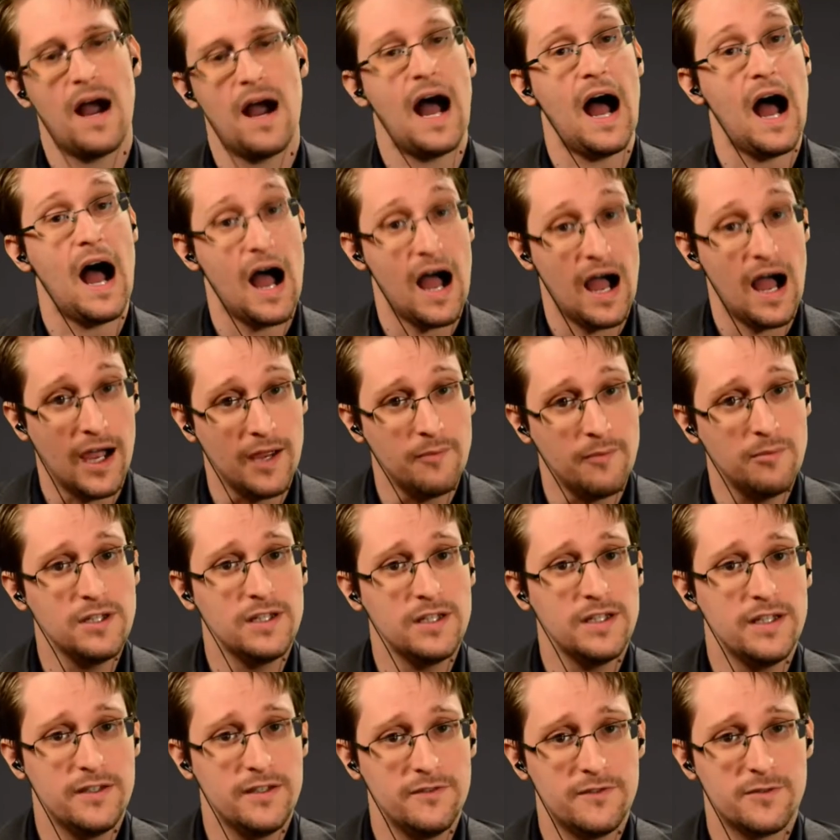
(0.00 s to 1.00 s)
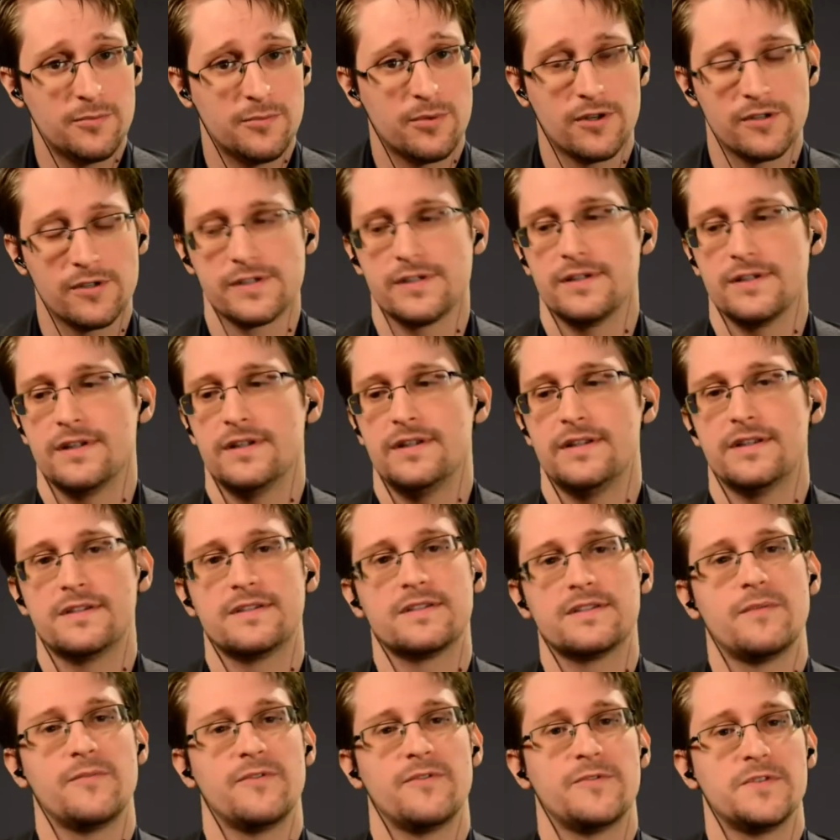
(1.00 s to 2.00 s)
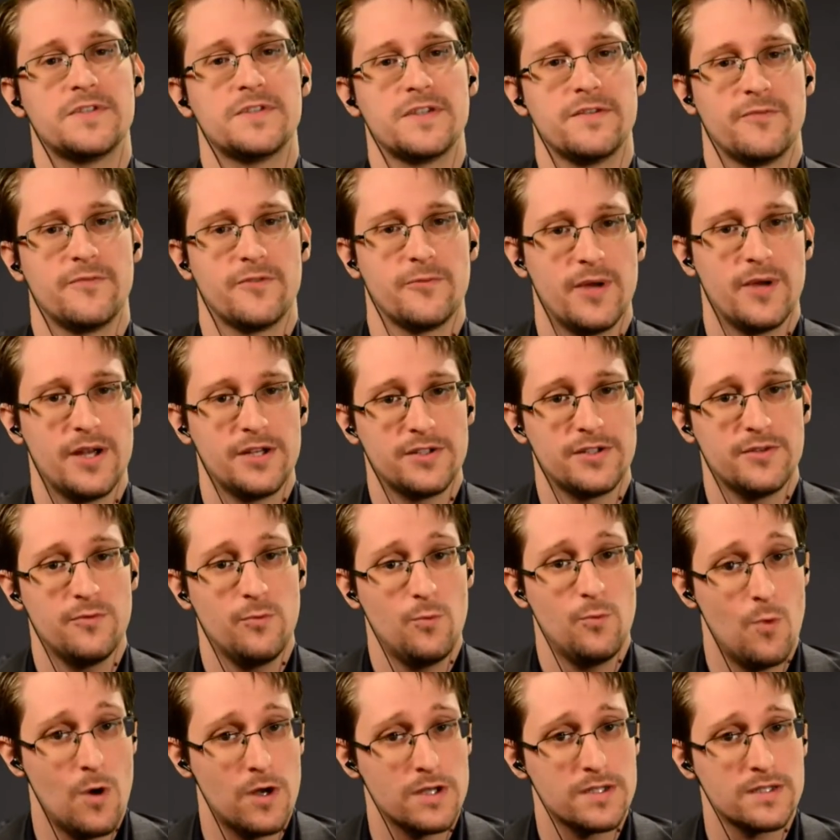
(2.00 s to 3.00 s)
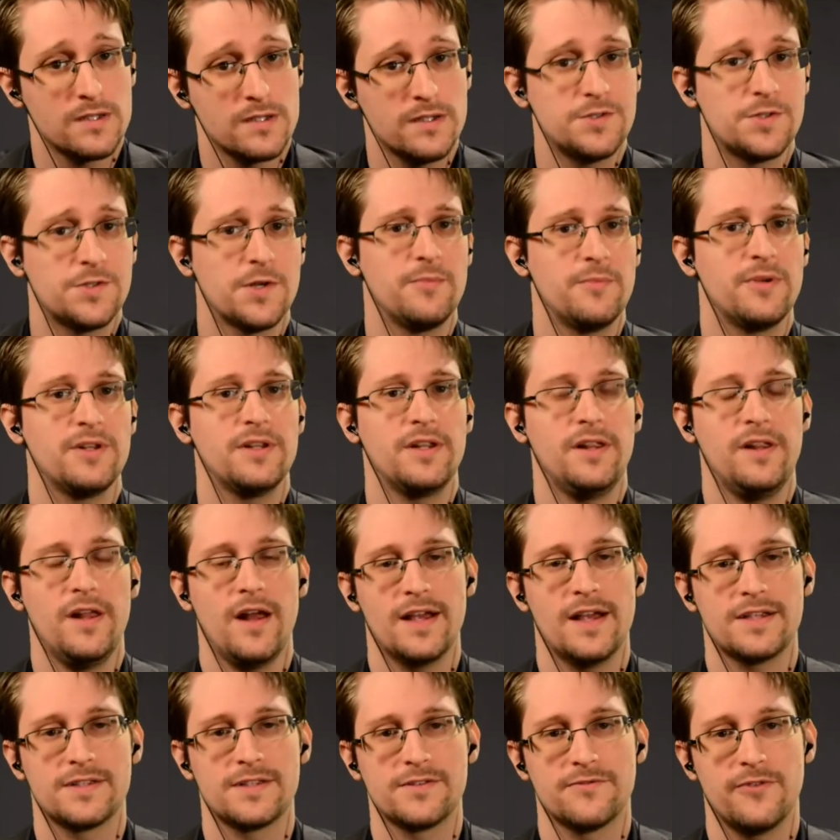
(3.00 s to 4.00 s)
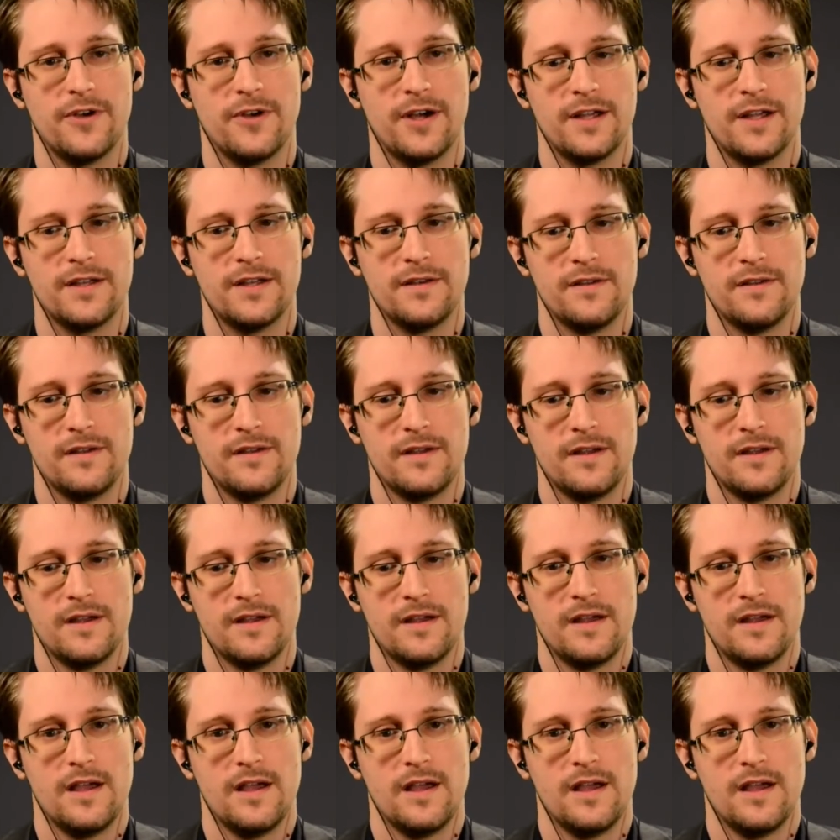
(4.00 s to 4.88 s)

But I believed personally that some of this information was legitimately classified,